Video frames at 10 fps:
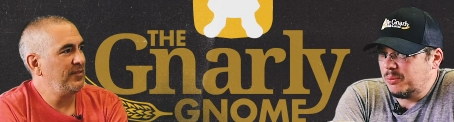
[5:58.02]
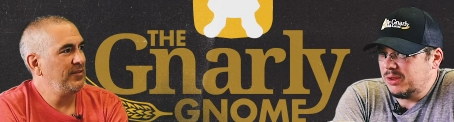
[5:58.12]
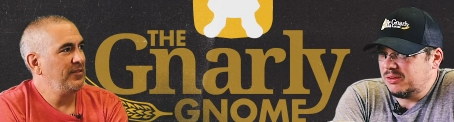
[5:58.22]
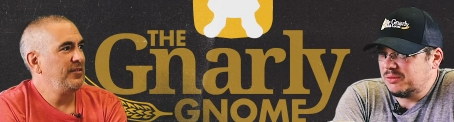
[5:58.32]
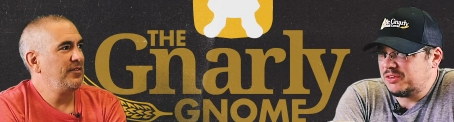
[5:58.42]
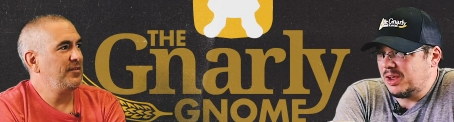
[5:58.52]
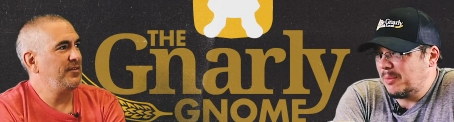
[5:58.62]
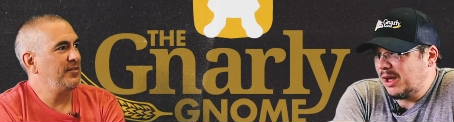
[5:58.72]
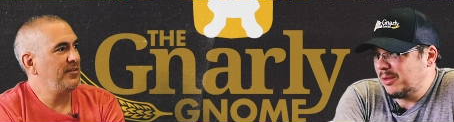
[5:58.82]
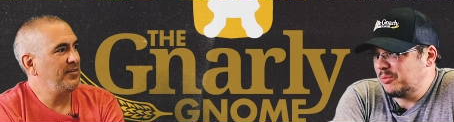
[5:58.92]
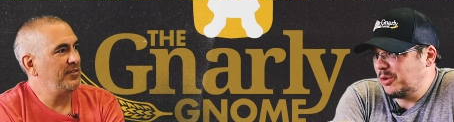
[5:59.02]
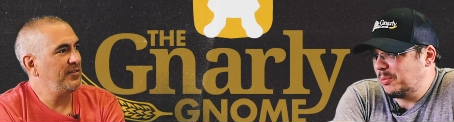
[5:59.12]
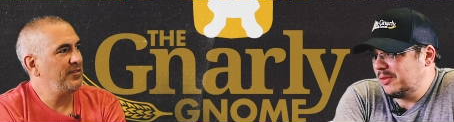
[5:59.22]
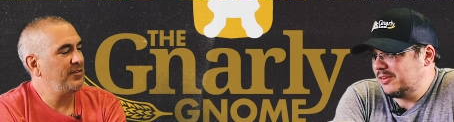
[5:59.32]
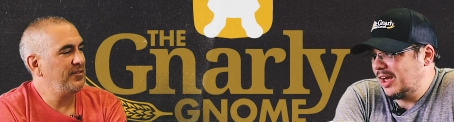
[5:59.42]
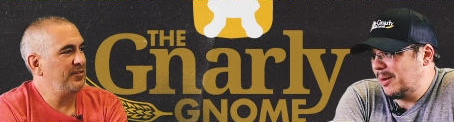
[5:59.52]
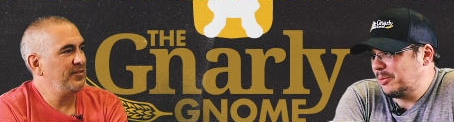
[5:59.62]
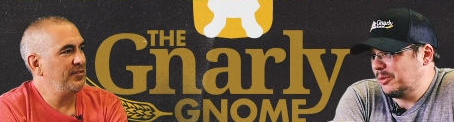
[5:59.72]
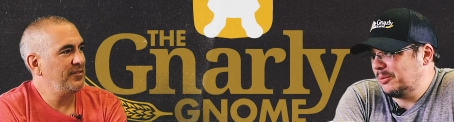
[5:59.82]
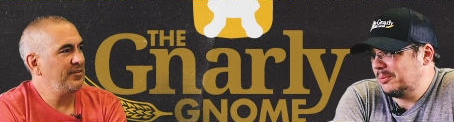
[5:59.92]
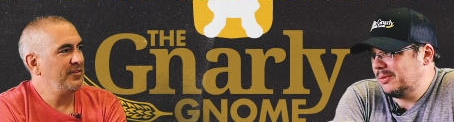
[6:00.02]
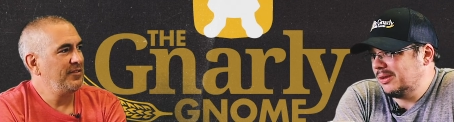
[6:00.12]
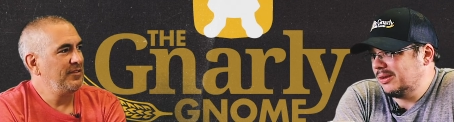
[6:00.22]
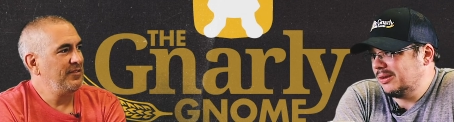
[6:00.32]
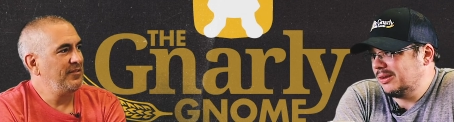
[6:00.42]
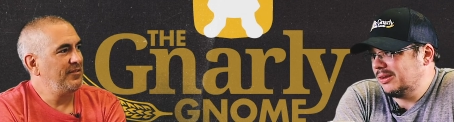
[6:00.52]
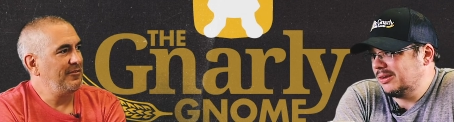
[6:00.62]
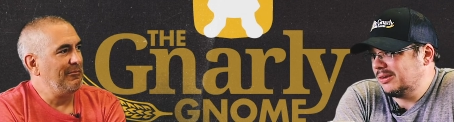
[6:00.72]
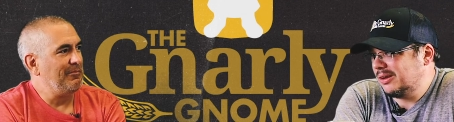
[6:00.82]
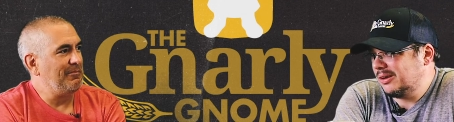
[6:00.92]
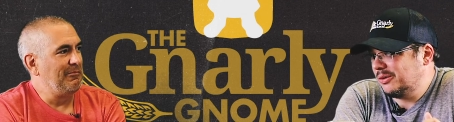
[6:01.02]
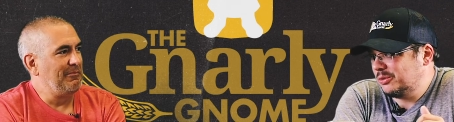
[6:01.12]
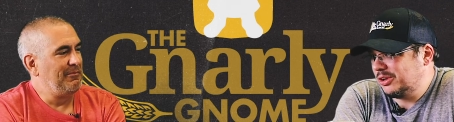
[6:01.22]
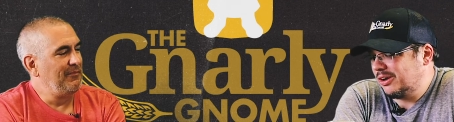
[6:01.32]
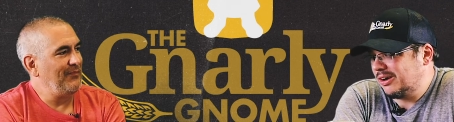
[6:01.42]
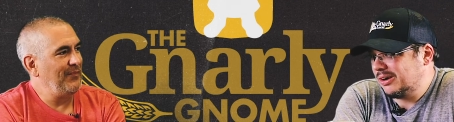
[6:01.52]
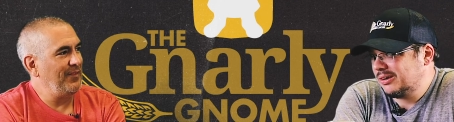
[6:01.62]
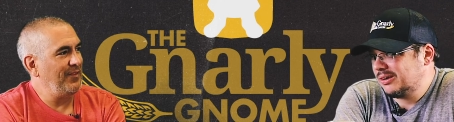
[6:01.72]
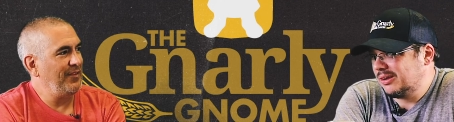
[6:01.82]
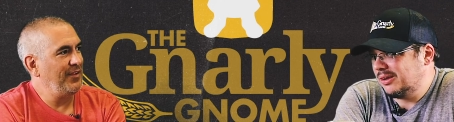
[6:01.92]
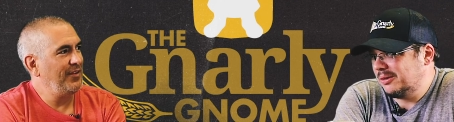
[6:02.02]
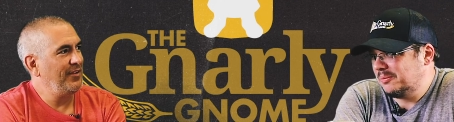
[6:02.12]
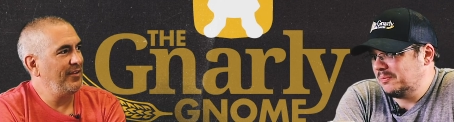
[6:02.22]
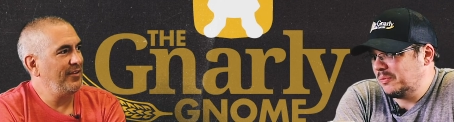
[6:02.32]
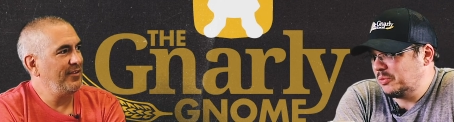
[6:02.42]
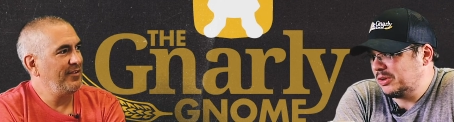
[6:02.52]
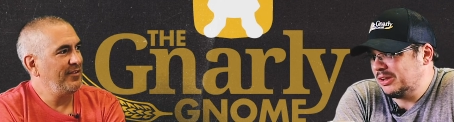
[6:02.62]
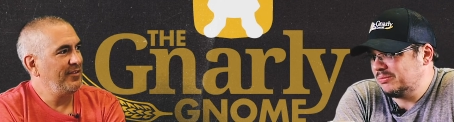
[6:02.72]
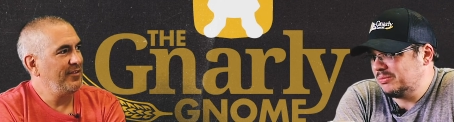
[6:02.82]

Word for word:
Speaker 1: When Sam Adams opened the tap room in OTR, was it a